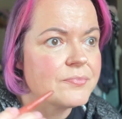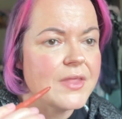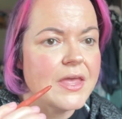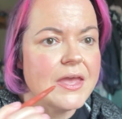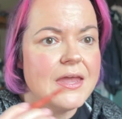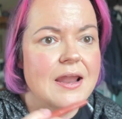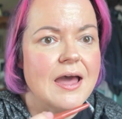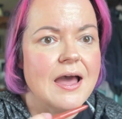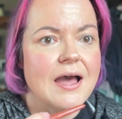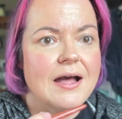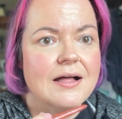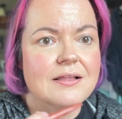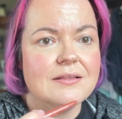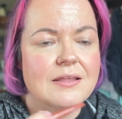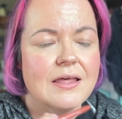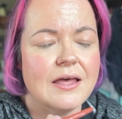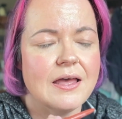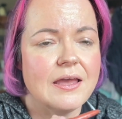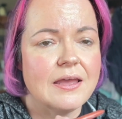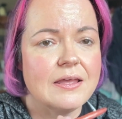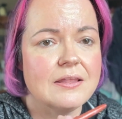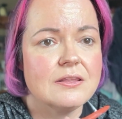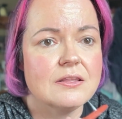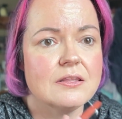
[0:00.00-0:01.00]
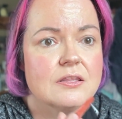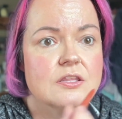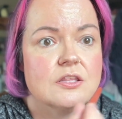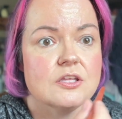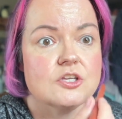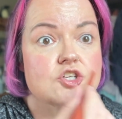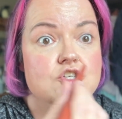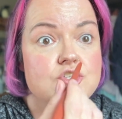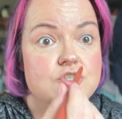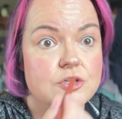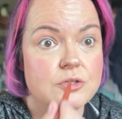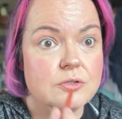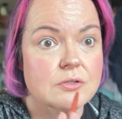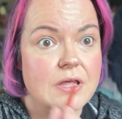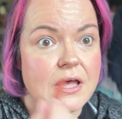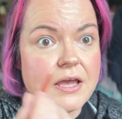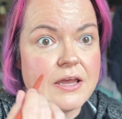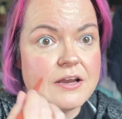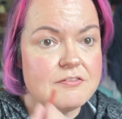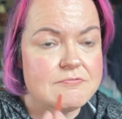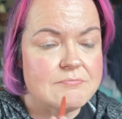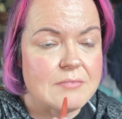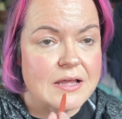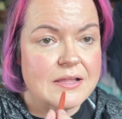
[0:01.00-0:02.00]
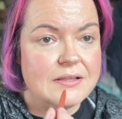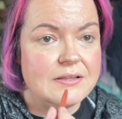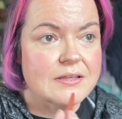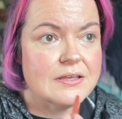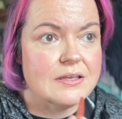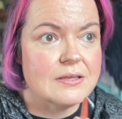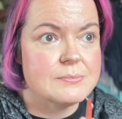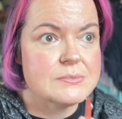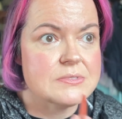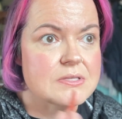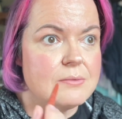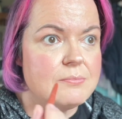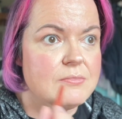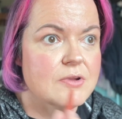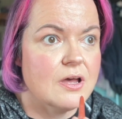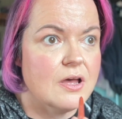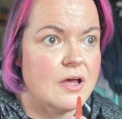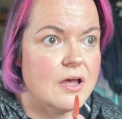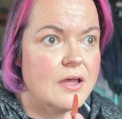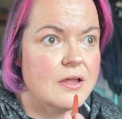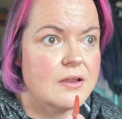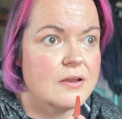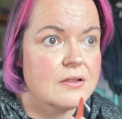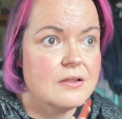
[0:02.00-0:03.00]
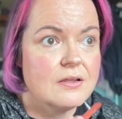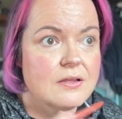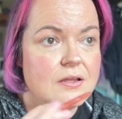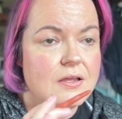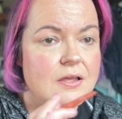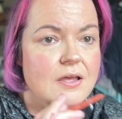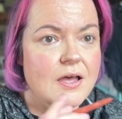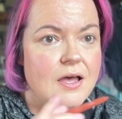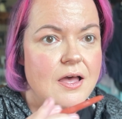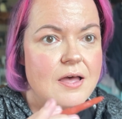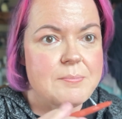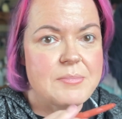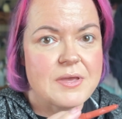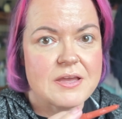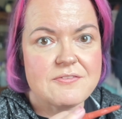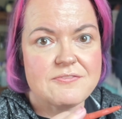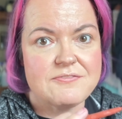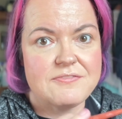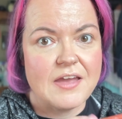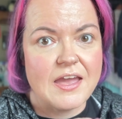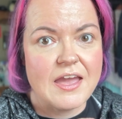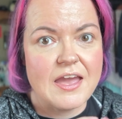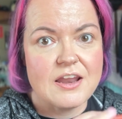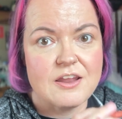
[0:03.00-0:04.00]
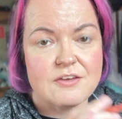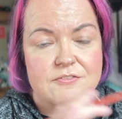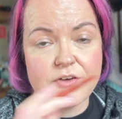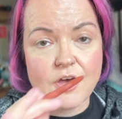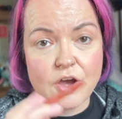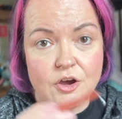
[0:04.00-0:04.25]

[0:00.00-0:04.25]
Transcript: And I line the true line of my lips. I'm not a big fan of